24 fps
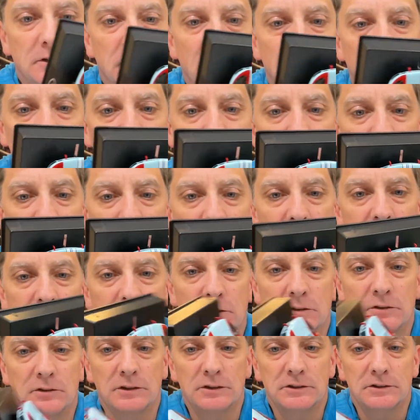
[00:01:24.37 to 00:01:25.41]
I don't know if that's
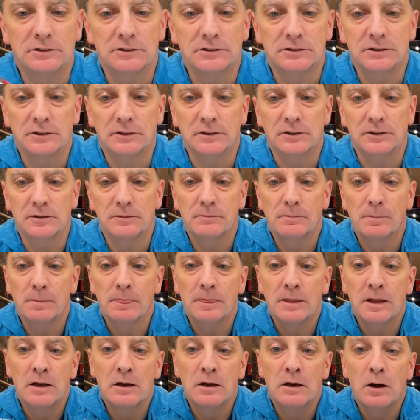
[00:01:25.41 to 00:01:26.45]
all necessary,
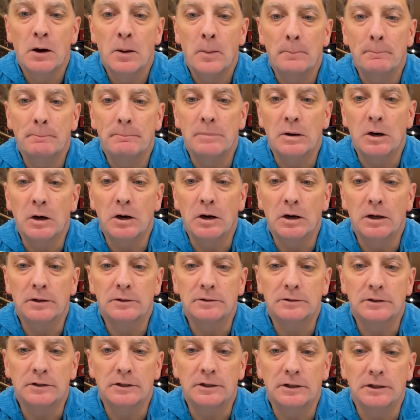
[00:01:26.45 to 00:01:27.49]
but
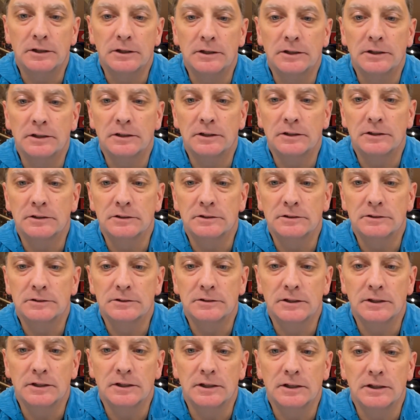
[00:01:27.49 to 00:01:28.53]
it is
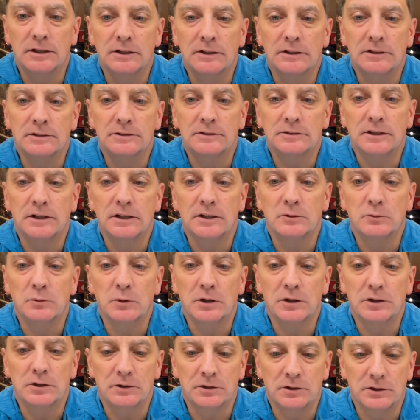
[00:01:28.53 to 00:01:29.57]
a
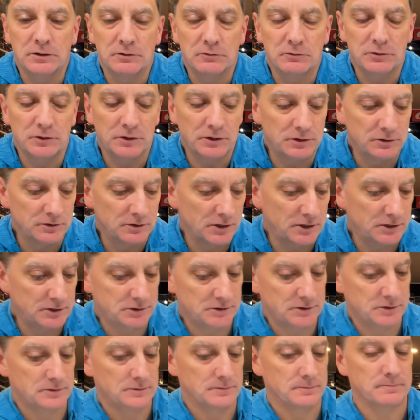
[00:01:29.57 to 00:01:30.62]
Sidewinder
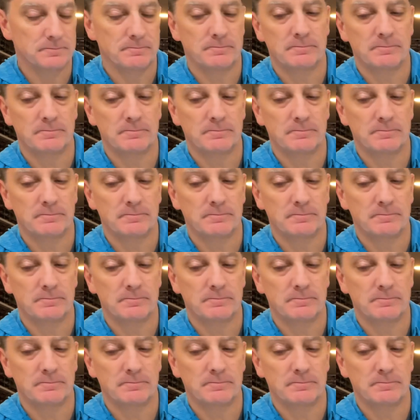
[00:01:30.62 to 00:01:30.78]
configuration,